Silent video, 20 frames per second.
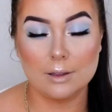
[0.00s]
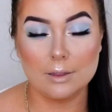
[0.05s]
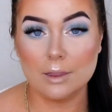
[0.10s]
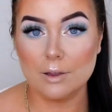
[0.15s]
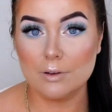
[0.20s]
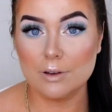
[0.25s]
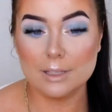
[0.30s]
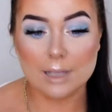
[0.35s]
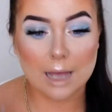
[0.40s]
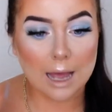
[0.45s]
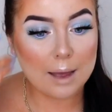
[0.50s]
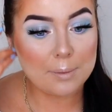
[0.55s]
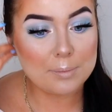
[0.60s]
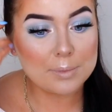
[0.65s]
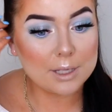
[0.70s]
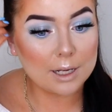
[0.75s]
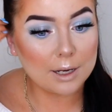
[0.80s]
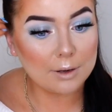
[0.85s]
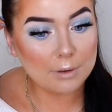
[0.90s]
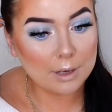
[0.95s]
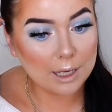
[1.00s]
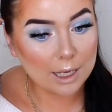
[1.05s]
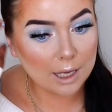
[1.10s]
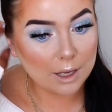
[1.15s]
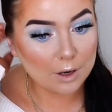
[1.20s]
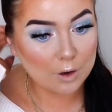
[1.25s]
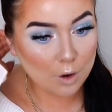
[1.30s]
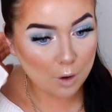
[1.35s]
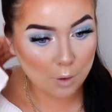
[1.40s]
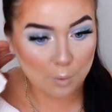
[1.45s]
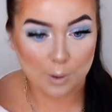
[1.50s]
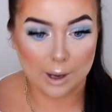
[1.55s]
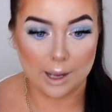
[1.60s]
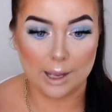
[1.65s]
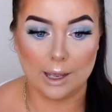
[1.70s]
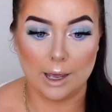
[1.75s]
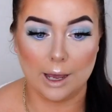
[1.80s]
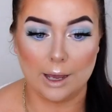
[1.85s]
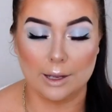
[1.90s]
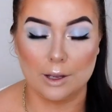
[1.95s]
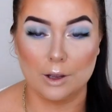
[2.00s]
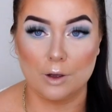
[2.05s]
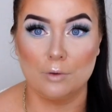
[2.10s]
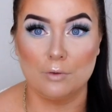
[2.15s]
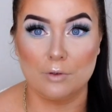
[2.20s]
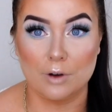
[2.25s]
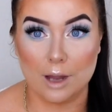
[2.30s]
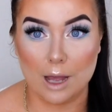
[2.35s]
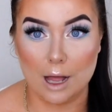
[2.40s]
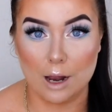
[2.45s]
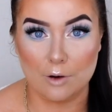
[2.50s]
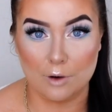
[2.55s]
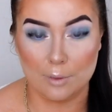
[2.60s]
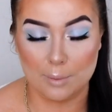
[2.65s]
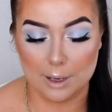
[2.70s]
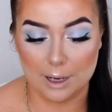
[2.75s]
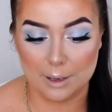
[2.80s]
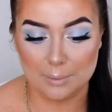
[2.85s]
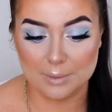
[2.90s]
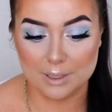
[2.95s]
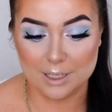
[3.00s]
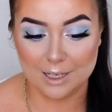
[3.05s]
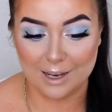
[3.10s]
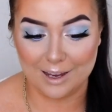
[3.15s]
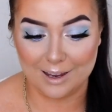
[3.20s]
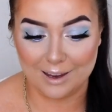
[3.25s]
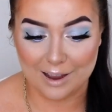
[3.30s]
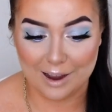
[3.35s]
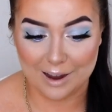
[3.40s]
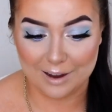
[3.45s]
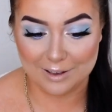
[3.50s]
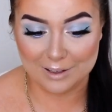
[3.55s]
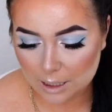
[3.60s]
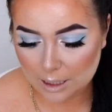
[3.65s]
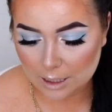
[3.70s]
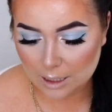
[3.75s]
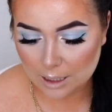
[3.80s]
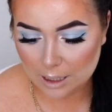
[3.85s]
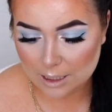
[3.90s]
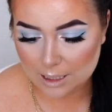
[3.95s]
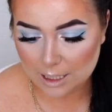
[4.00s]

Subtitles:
There is absolutely no way I can go for a colour on my lip today, guys. I'm going